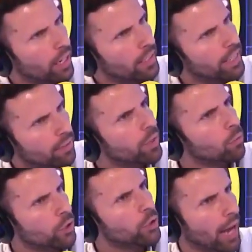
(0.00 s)
I definitely
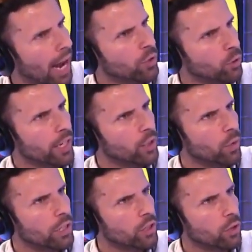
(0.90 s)
wanted to ask you that
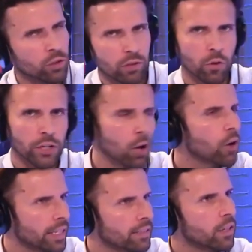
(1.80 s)
question also for the
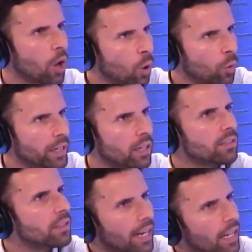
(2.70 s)
audience at home,
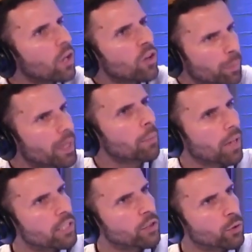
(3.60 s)
because a lot of people,
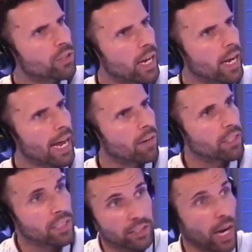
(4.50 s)
as you say, have the
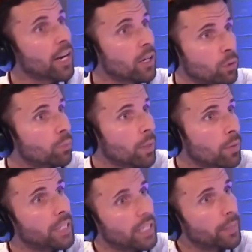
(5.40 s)
desire to
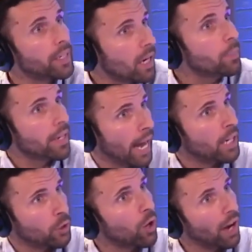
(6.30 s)
probably become an
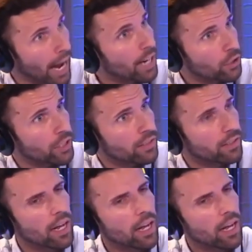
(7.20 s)
actor or actress.